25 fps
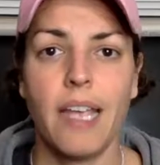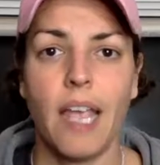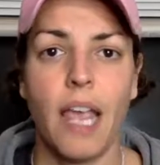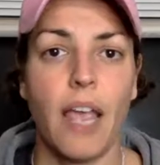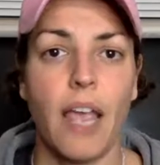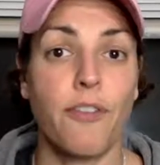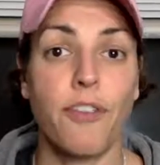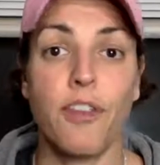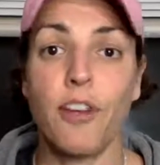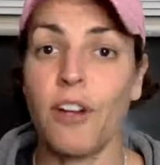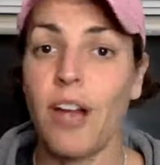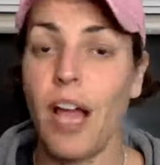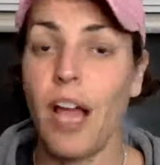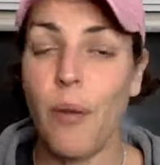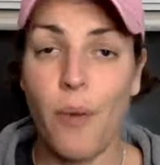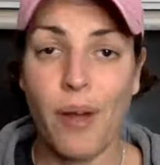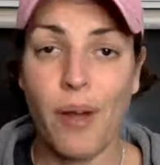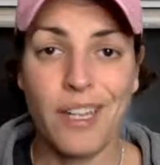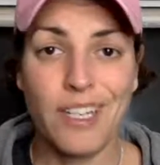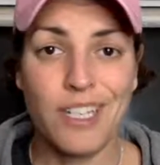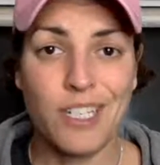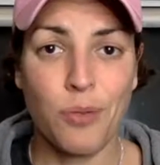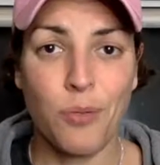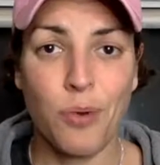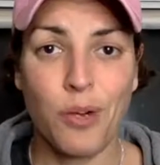If you're not
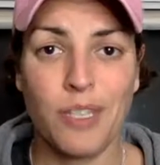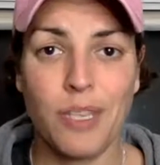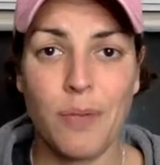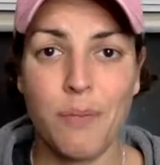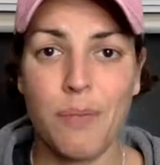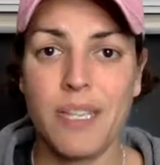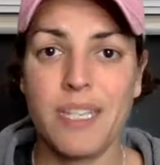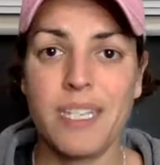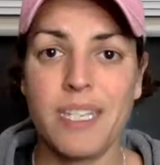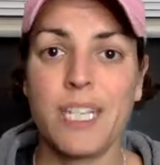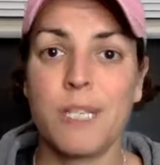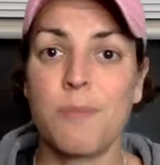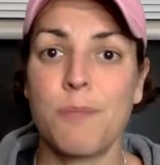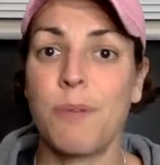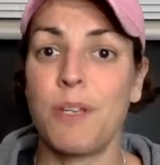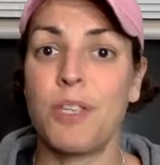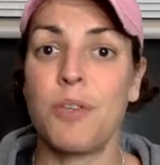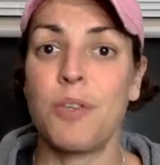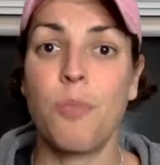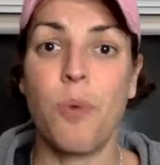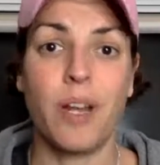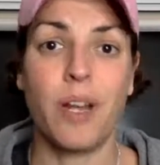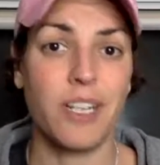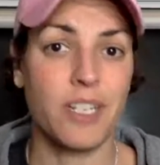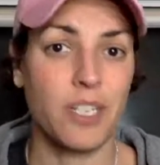wanting to work the business, but you
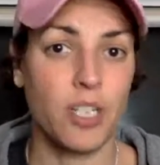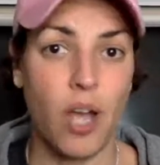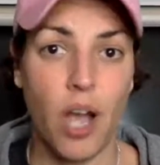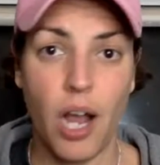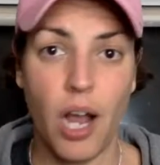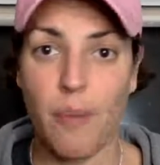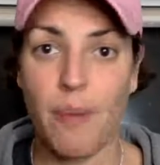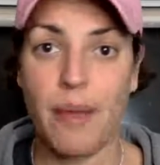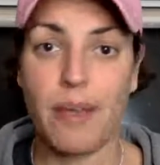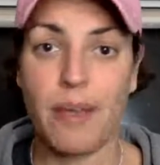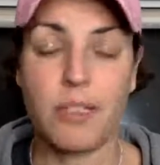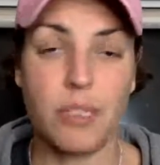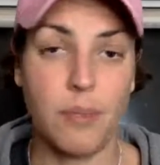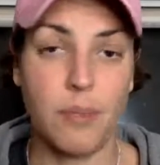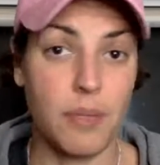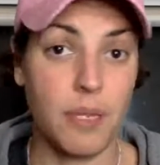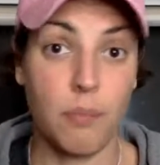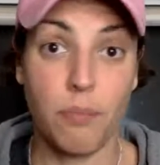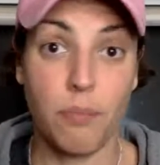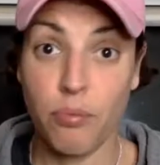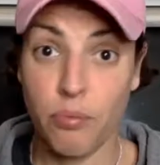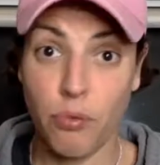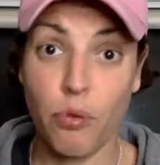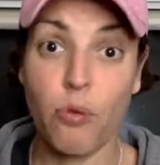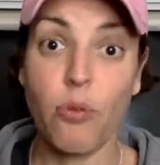want to talk about some of the
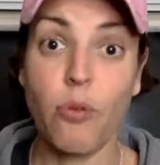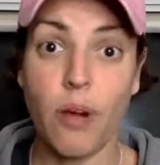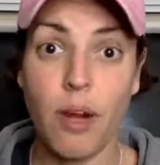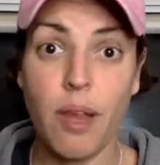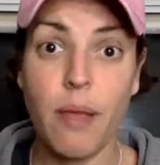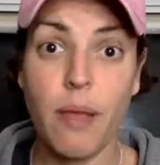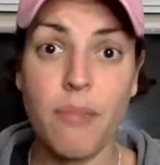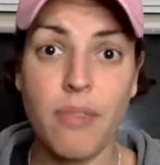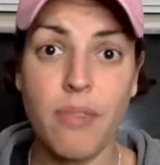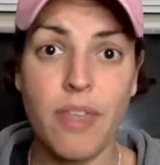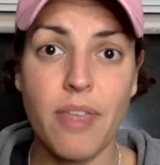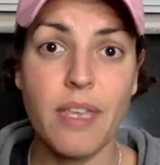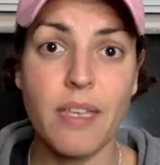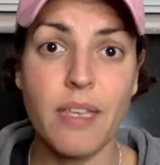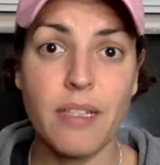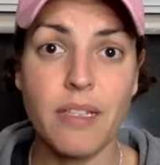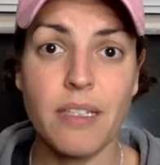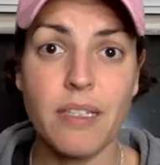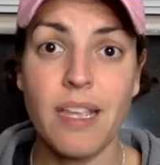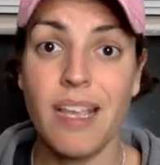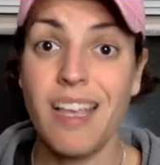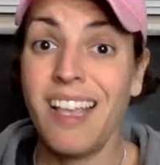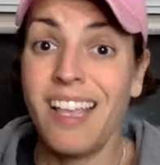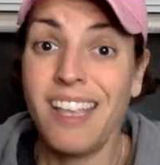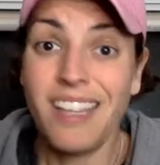program things,
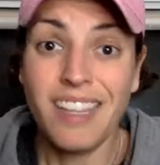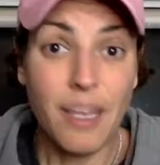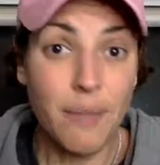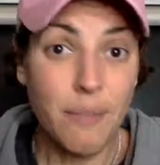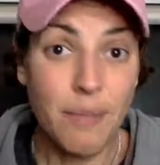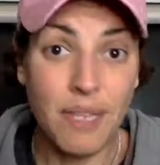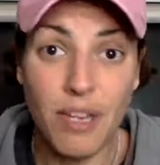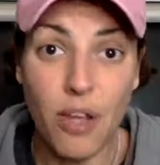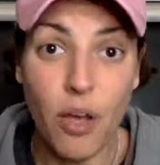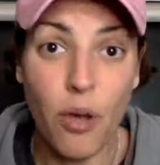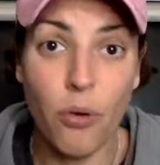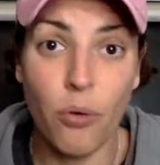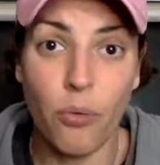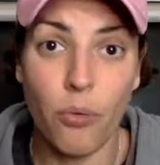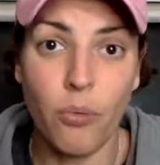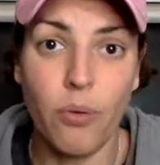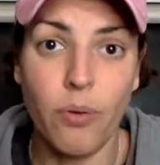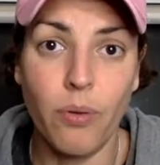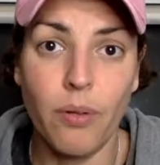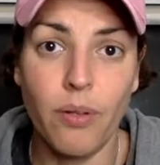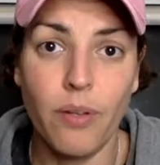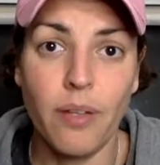let me know.